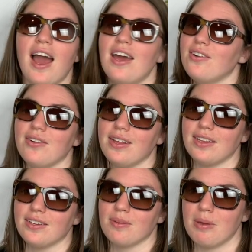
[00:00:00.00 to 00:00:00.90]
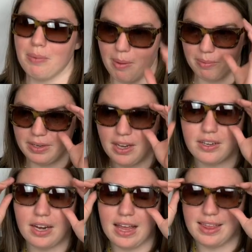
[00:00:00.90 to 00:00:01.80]
I don't know how they look on me. Probably not
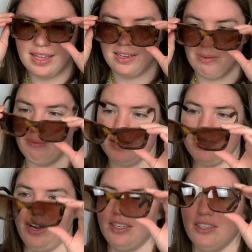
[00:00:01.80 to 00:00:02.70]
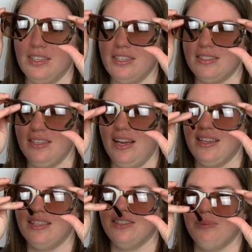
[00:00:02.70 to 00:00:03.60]
good. I think there might be a scratch on these. Yeah,
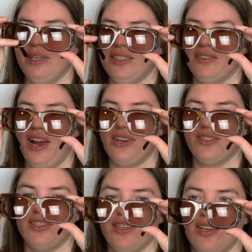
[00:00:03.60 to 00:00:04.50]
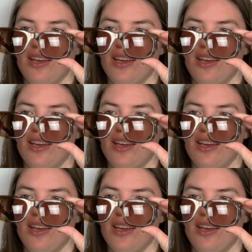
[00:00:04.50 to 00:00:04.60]
these are pretty scratched.